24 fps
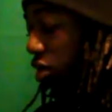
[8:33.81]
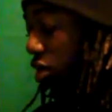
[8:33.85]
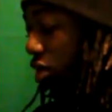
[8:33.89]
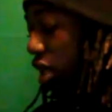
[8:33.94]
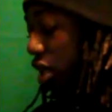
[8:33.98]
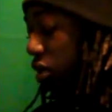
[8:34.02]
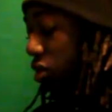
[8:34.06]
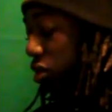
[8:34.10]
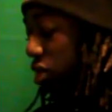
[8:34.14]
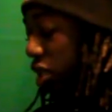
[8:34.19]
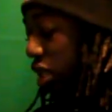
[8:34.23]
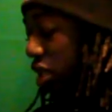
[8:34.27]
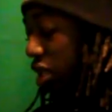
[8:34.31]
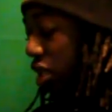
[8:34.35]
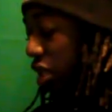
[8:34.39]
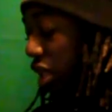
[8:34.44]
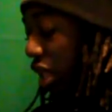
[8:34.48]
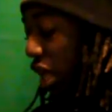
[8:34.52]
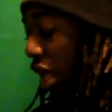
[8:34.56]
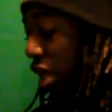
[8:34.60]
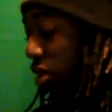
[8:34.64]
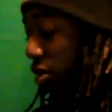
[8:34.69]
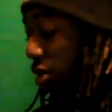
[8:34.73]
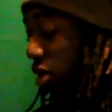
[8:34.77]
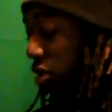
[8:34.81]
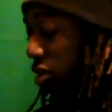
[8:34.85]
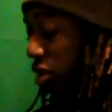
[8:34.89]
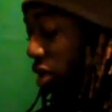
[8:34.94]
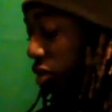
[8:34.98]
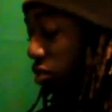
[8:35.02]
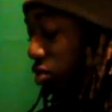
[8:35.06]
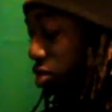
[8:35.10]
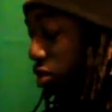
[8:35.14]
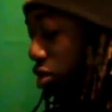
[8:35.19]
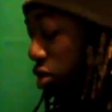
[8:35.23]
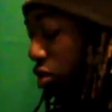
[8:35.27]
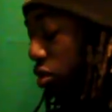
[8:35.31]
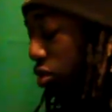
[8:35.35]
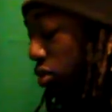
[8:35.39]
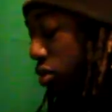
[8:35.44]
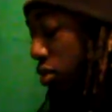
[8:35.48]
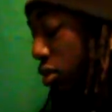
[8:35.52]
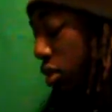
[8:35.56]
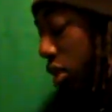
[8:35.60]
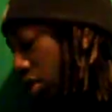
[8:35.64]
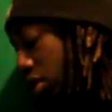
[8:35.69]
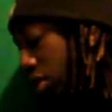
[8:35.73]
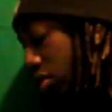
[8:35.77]
He was in the game, and I was like, bro,
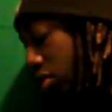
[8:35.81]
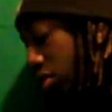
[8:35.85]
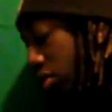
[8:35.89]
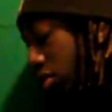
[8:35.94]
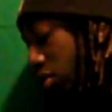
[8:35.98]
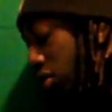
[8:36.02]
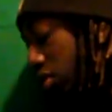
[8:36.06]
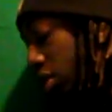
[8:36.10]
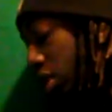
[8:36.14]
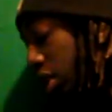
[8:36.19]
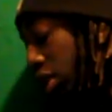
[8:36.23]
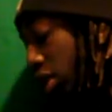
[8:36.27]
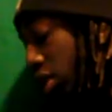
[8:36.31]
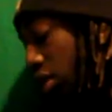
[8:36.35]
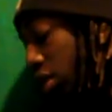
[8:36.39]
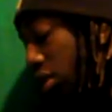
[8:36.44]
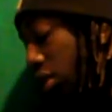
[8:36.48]
this dude's like